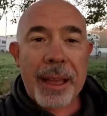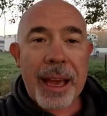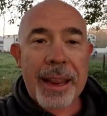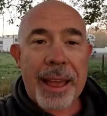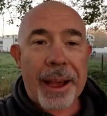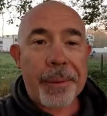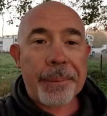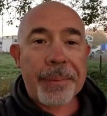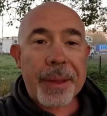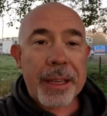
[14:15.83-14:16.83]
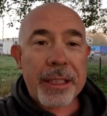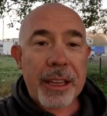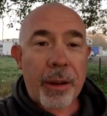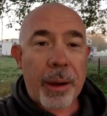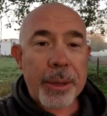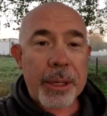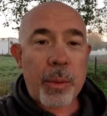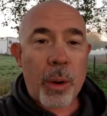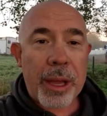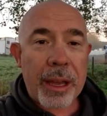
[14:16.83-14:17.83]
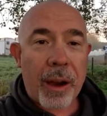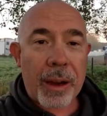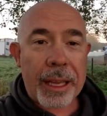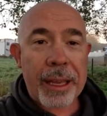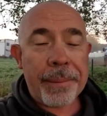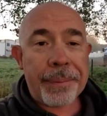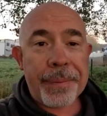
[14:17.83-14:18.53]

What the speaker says: Anyhow, so I'm just walking Ollie,